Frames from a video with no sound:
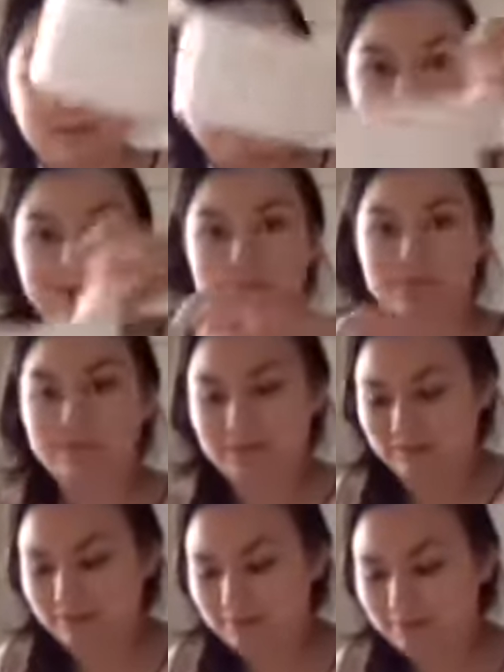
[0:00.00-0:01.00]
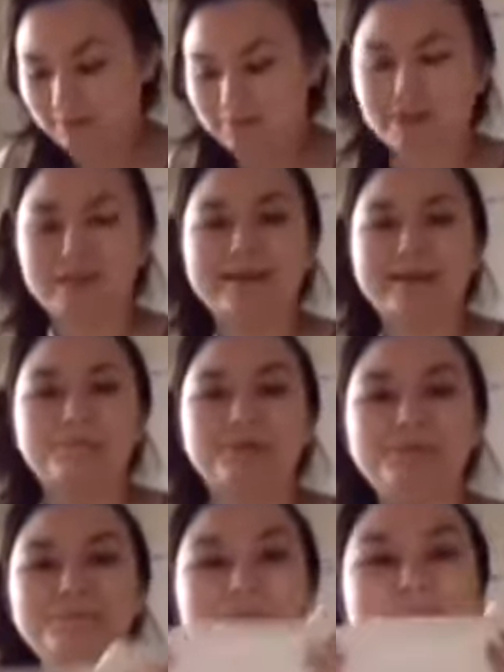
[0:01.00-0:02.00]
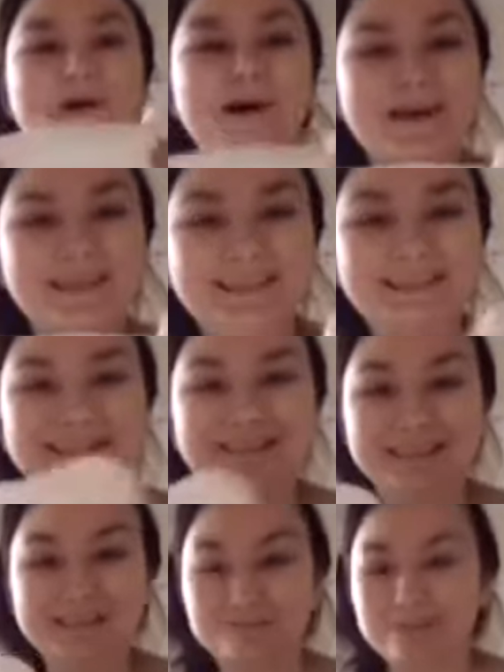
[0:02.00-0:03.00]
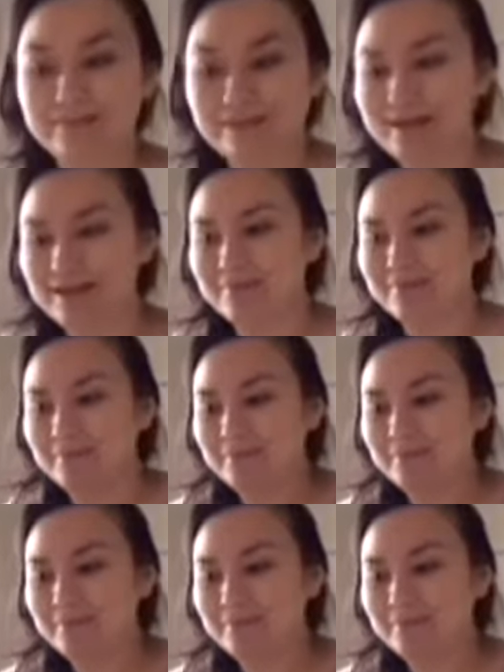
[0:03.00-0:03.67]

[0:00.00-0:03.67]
Nappy, not nappy, potty, into my lap.